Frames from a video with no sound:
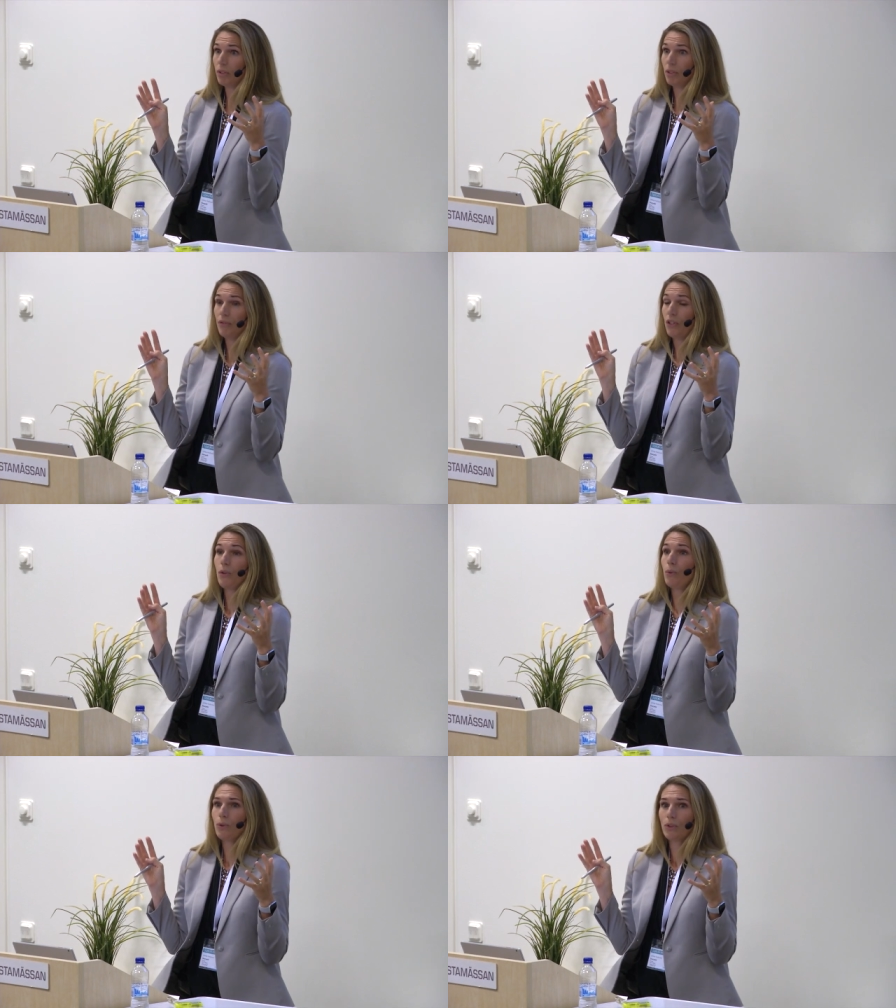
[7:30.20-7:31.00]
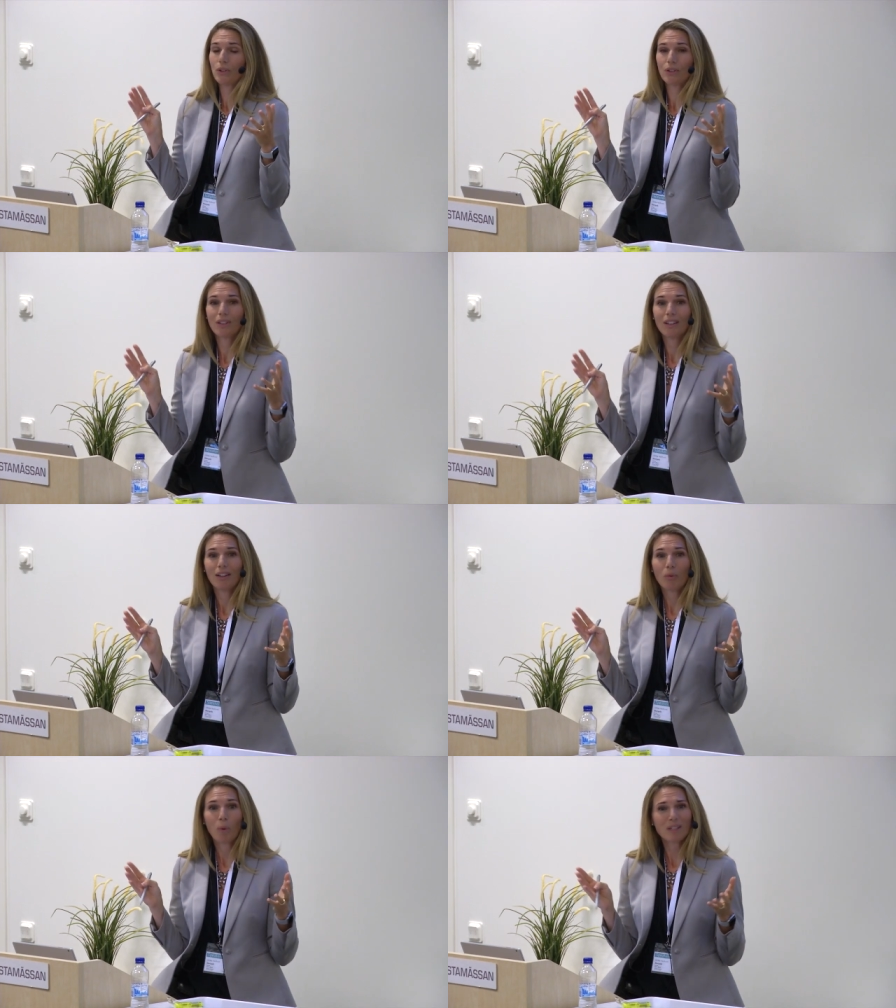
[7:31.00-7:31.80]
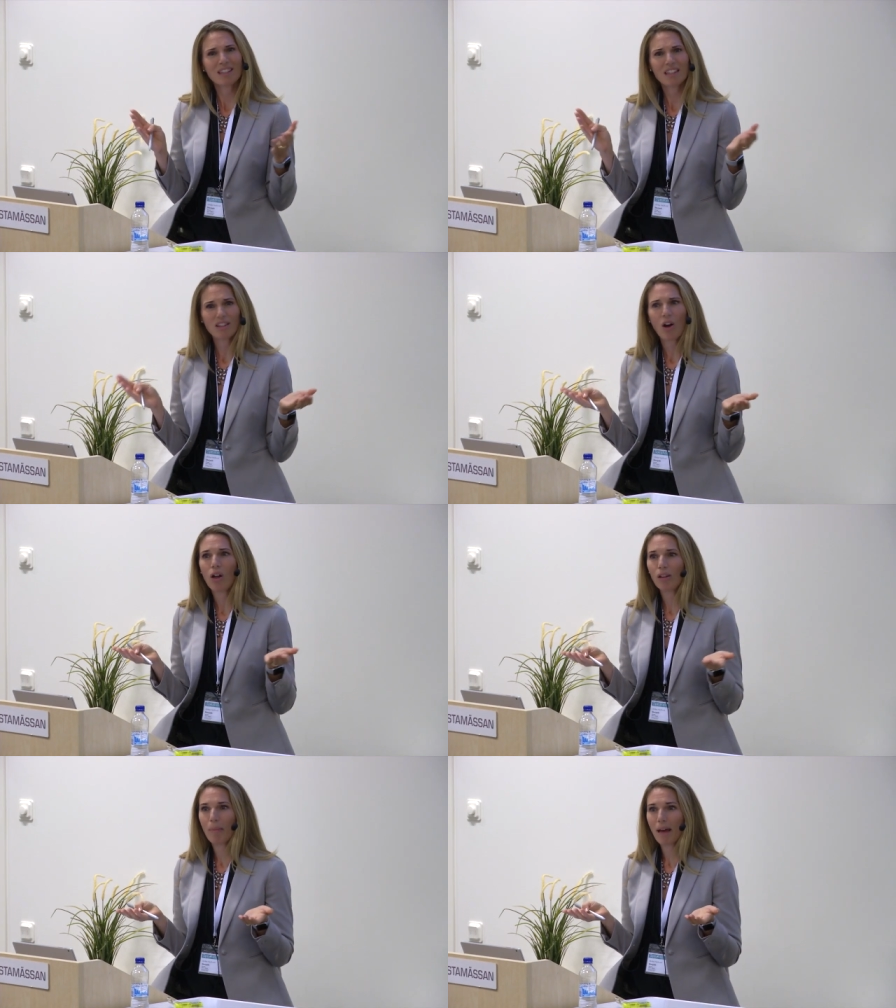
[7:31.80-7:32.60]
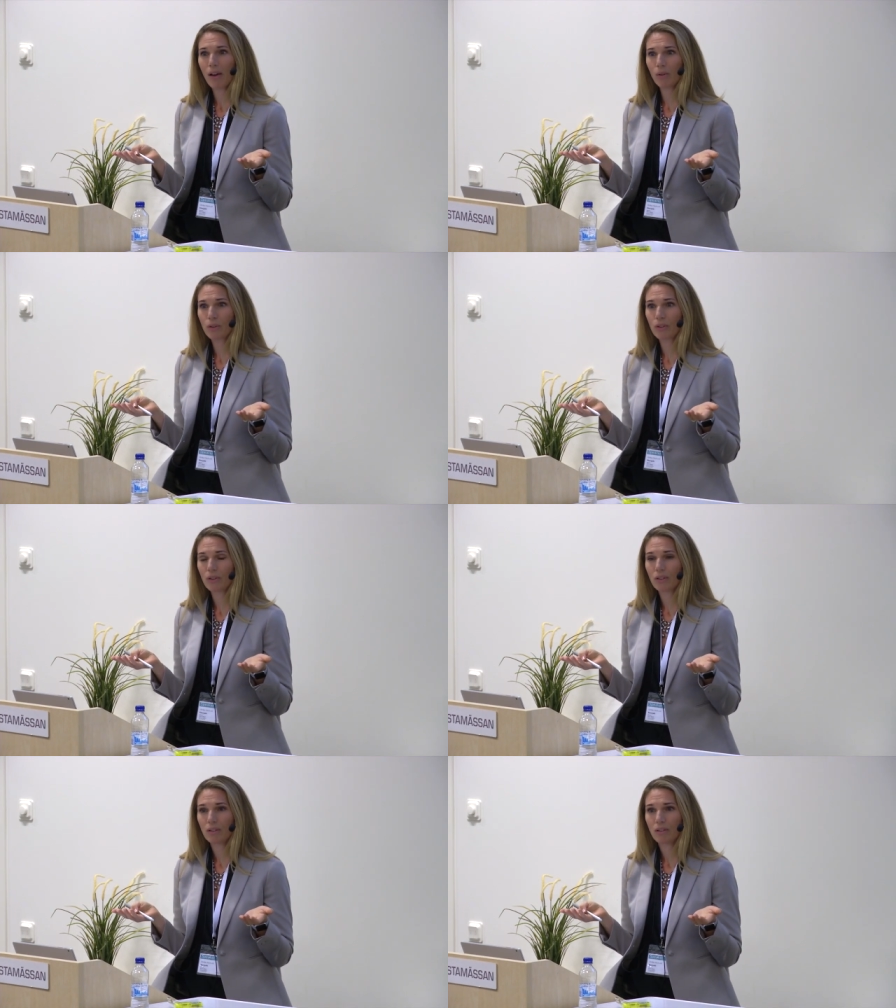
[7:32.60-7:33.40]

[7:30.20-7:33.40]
confused. What's this all about?